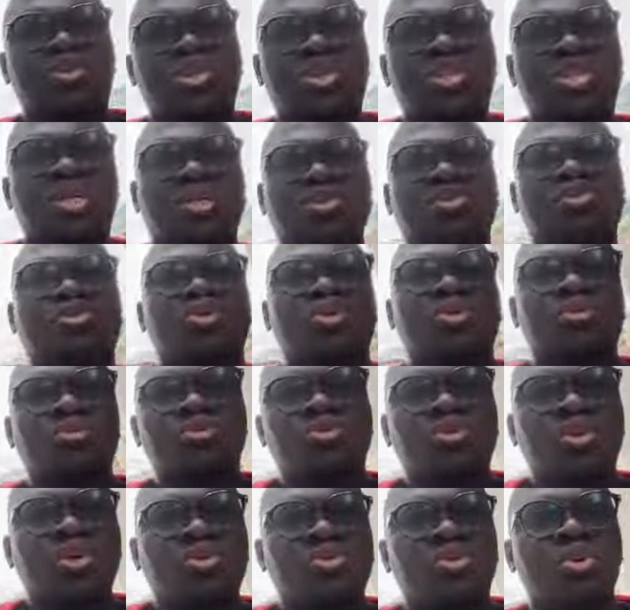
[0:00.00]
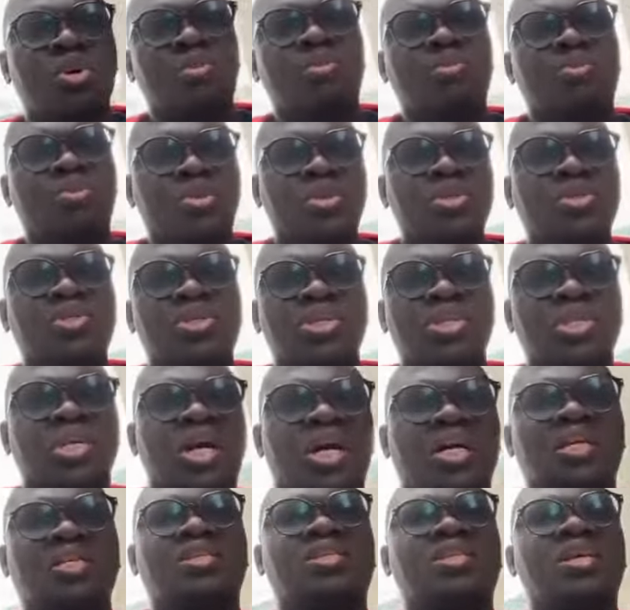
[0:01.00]
at GTEX Homes, what we're
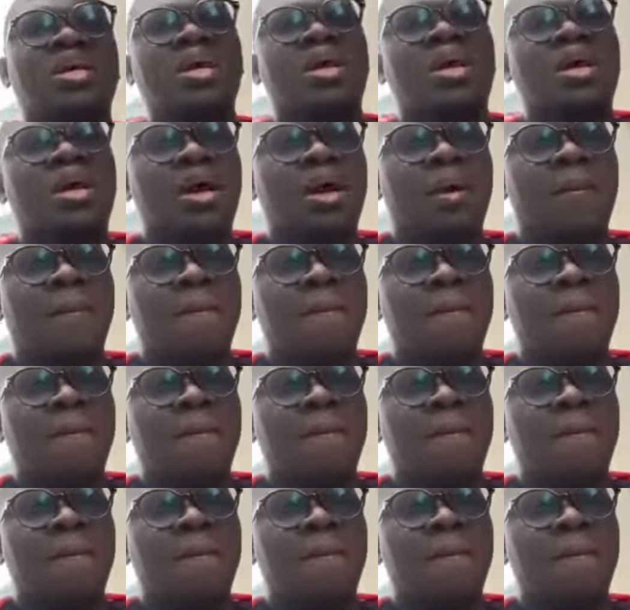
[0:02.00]
preaching now is